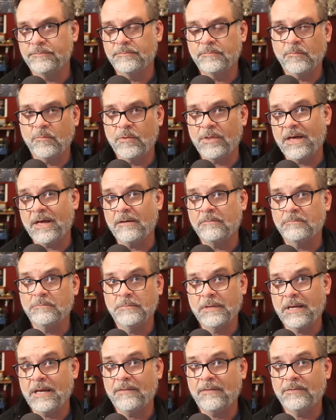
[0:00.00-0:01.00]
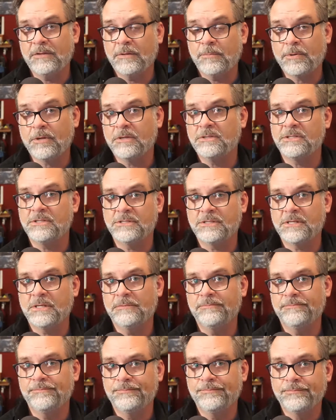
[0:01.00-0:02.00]
without having to purchase it.
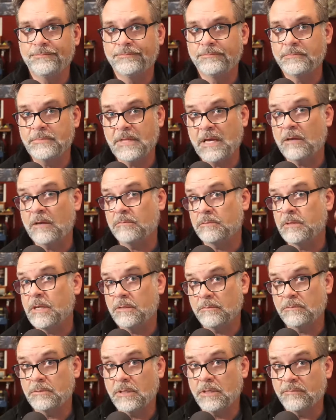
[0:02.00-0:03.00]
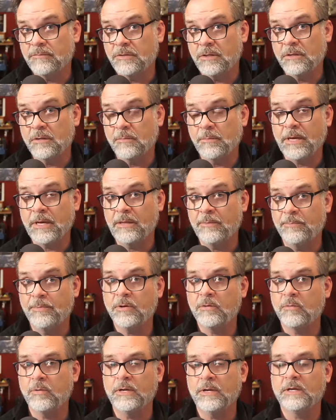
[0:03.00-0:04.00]
Now, I would love you to buy the
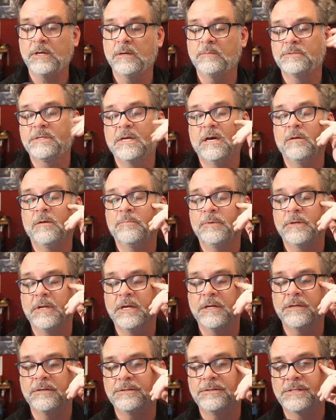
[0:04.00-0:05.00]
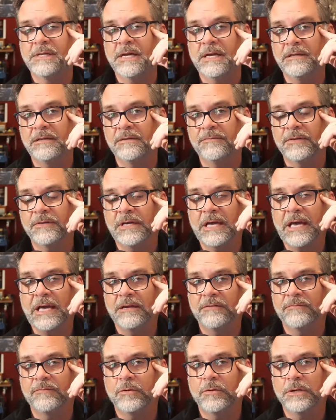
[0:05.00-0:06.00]
book when it comes out, but I understand if you can't
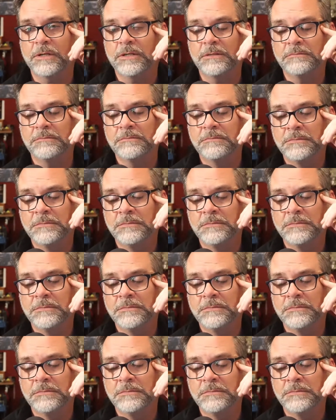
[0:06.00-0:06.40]
afford it.